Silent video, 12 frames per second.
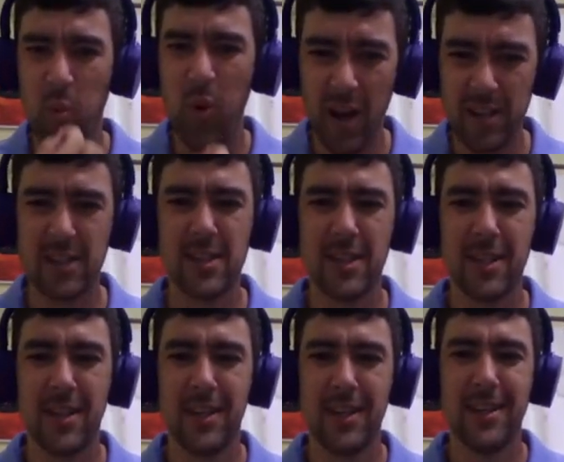What?
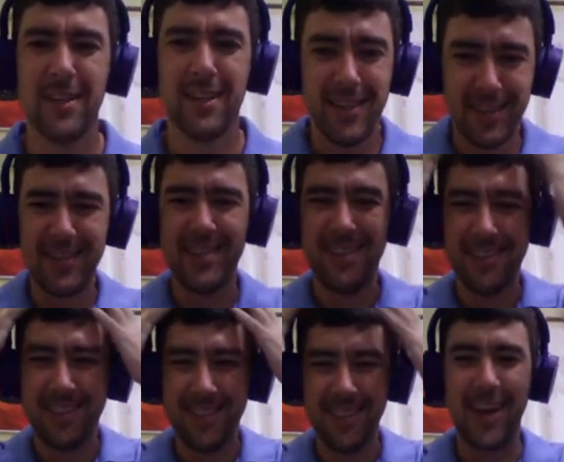
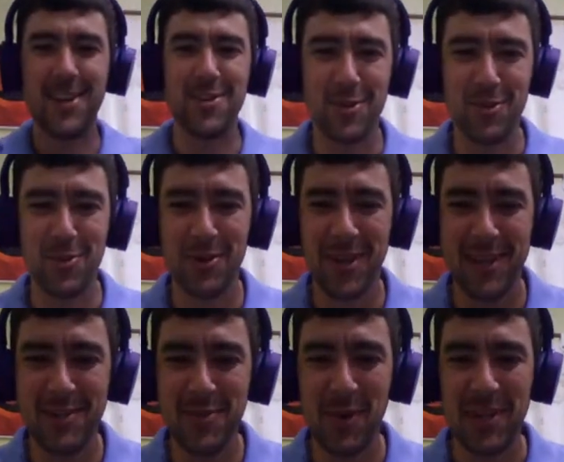I thought you were
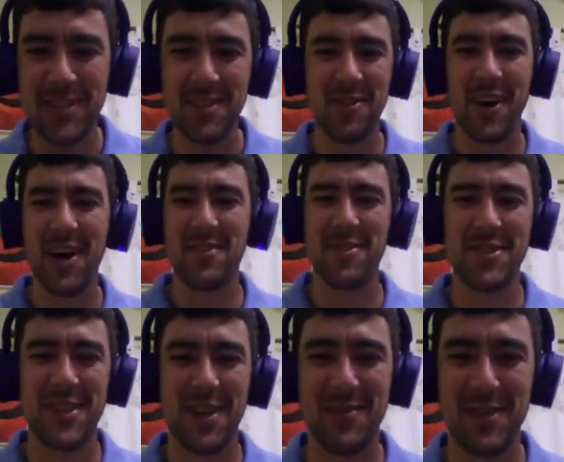like 25 or
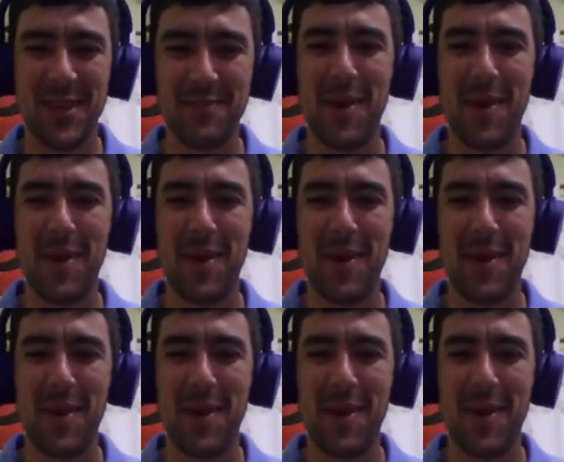something,